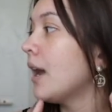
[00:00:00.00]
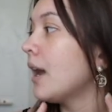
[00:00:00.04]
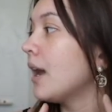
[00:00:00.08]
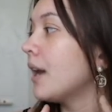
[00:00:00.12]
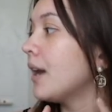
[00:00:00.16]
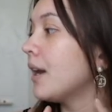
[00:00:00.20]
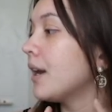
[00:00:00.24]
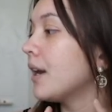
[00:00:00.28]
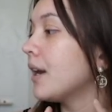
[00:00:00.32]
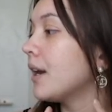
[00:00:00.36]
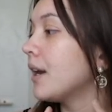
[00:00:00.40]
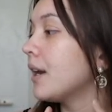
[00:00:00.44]

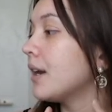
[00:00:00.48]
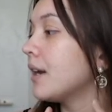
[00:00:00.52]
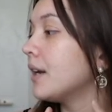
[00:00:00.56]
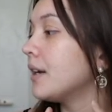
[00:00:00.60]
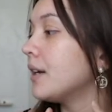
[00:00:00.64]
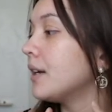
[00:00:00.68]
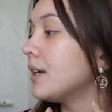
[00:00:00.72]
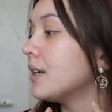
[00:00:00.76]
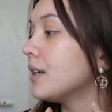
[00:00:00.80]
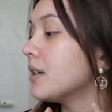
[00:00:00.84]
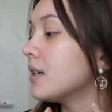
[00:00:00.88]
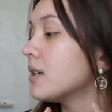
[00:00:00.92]

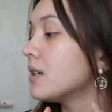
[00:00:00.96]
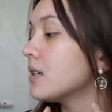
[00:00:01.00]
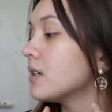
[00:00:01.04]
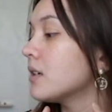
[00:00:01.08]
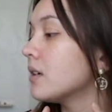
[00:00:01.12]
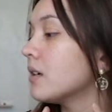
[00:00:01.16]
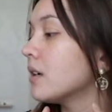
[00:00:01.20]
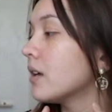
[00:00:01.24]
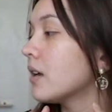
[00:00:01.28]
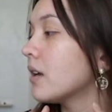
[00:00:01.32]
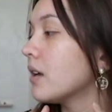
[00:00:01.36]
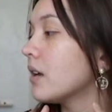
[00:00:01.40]
and
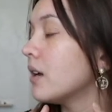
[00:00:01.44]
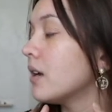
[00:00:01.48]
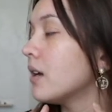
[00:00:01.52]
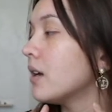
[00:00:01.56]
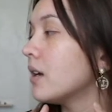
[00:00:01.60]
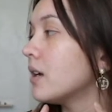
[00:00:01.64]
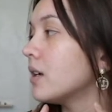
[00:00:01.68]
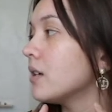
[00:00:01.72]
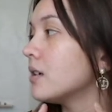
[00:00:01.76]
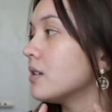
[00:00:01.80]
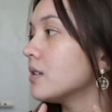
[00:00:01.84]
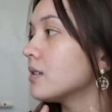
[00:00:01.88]

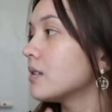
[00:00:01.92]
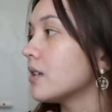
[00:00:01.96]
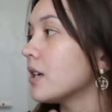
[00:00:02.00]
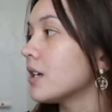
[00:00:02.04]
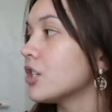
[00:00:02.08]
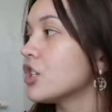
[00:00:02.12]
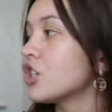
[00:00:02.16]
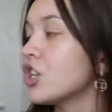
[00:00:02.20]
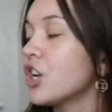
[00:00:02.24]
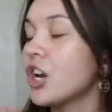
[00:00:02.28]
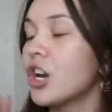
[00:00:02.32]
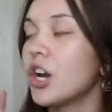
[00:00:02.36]
his
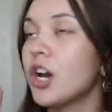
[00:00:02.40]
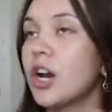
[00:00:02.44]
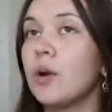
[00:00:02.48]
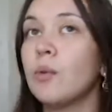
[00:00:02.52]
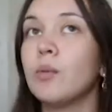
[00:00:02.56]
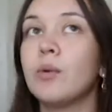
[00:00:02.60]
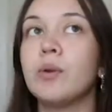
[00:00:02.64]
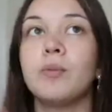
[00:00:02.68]
like chair.